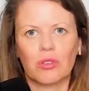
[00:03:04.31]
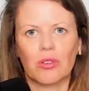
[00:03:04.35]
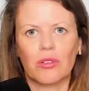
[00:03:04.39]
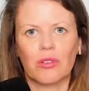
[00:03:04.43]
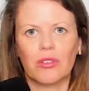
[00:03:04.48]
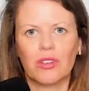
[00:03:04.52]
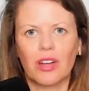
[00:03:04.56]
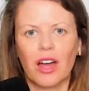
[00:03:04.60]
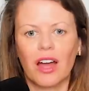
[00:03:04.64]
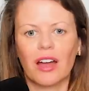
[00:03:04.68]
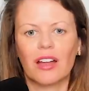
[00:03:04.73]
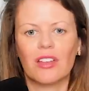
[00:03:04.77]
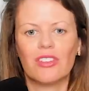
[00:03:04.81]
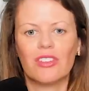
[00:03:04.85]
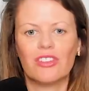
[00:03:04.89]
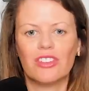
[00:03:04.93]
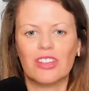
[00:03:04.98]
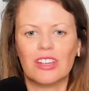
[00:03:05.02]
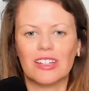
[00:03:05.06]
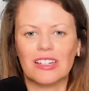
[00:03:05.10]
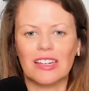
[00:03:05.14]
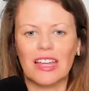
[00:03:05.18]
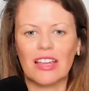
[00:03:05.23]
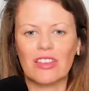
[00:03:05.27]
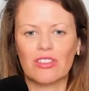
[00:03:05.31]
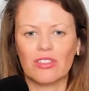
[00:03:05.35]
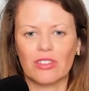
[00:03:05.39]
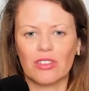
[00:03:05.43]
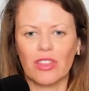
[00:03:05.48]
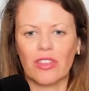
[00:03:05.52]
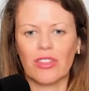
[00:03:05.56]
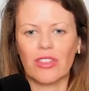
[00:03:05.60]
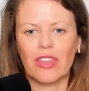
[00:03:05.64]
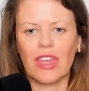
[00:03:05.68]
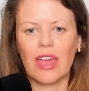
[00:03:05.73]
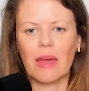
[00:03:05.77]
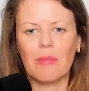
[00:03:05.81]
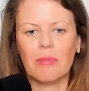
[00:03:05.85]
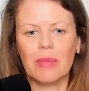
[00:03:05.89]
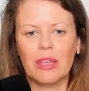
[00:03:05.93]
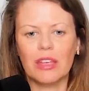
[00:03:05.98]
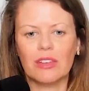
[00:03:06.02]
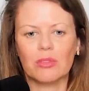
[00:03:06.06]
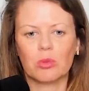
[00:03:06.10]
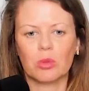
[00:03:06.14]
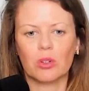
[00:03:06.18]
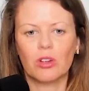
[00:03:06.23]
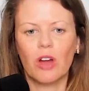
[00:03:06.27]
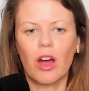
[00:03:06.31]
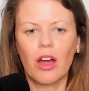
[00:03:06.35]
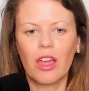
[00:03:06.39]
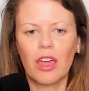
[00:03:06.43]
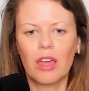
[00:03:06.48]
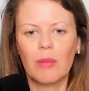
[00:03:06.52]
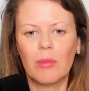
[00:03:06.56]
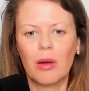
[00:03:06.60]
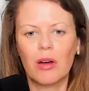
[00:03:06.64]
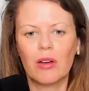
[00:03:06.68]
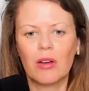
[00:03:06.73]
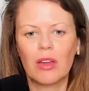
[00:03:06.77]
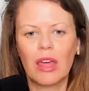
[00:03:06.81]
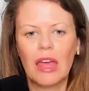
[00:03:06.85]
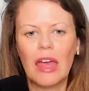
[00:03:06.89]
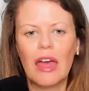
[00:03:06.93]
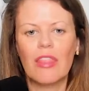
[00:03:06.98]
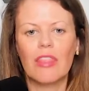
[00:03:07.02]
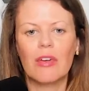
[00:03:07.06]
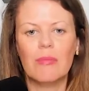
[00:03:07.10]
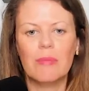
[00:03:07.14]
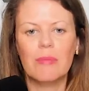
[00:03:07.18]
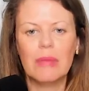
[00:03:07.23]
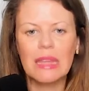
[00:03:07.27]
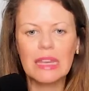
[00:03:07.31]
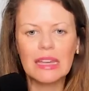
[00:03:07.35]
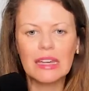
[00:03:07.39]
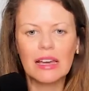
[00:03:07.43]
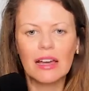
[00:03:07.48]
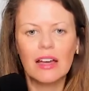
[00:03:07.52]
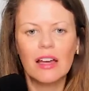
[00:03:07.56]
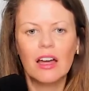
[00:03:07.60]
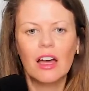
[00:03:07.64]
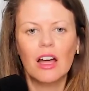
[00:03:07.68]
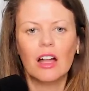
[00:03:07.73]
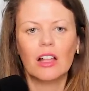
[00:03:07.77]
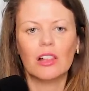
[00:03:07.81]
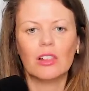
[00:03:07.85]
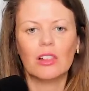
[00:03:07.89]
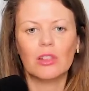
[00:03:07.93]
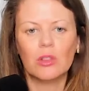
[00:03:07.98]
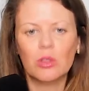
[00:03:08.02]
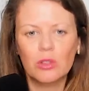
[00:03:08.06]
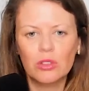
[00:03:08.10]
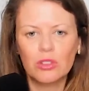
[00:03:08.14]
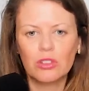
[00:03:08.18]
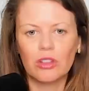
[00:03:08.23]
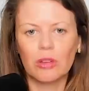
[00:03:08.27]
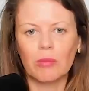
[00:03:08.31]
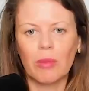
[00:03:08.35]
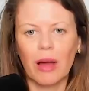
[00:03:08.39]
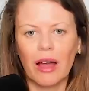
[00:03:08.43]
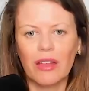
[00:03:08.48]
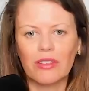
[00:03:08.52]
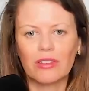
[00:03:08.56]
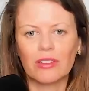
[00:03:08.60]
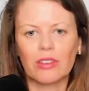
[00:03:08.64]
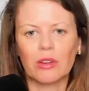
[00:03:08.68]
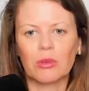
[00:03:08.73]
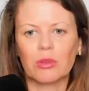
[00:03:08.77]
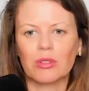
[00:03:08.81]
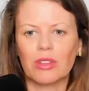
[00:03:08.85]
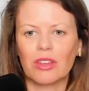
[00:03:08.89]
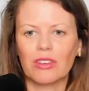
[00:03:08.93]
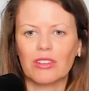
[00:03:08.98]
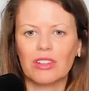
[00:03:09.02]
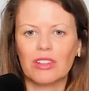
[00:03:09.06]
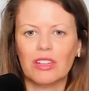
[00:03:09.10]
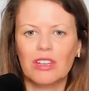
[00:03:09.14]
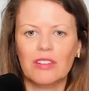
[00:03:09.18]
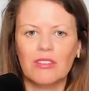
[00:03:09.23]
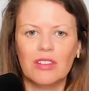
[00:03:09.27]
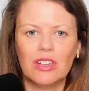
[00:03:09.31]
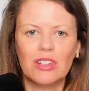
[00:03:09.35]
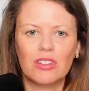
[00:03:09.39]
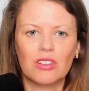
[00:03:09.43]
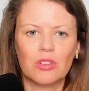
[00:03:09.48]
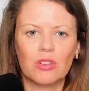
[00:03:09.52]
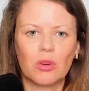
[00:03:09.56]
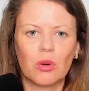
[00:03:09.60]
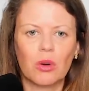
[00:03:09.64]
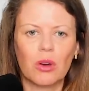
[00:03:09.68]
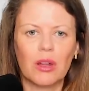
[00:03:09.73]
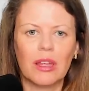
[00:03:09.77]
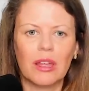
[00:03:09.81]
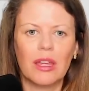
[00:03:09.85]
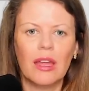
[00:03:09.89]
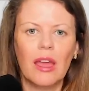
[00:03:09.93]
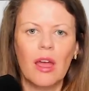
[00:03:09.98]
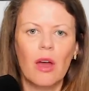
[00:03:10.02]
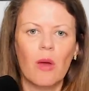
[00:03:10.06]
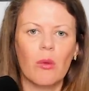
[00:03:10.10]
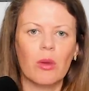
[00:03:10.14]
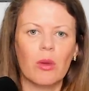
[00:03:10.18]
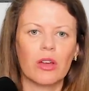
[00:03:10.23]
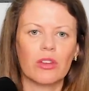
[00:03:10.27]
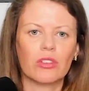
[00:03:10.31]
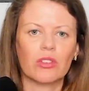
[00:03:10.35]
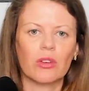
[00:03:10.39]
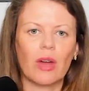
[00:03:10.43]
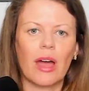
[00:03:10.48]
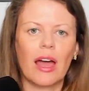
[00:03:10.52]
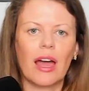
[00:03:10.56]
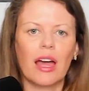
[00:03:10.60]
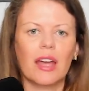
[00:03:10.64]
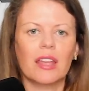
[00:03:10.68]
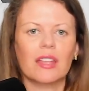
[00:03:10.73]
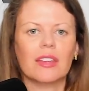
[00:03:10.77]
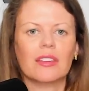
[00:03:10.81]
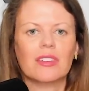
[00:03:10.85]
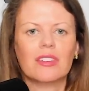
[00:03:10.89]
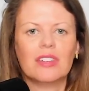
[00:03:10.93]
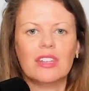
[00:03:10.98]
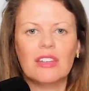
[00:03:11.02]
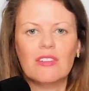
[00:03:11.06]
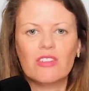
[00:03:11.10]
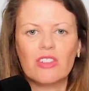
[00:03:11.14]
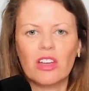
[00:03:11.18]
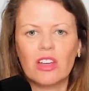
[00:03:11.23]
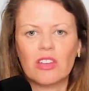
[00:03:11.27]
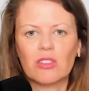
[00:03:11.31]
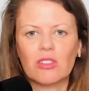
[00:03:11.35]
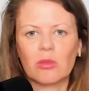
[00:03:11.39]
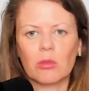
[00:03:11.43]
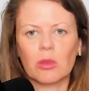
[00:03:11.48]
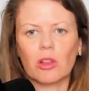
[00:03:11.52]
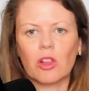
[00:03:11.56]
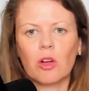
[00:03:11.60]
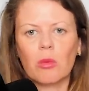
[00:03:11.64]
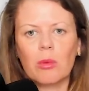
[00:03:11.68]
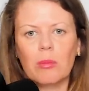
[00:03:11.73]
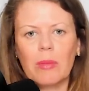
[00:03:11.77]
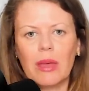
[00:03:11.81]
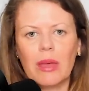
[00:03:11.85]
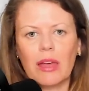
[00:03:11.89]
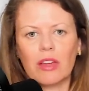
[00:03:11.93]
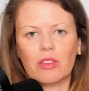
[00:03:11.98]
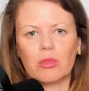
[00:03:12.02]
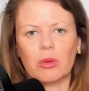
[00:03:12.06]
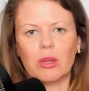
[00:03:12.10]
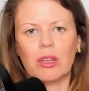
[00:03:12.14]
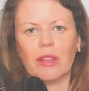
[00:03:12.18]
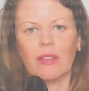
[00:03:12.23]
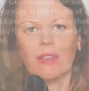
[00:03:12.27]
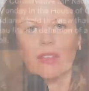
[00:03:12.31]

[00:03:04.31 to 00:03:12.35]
sort of tongue-in-cheek nature that the MPs were talking about, the media lose their minds. There was that CTV story. We also had Steve Chase from the Globe and Mail tweeting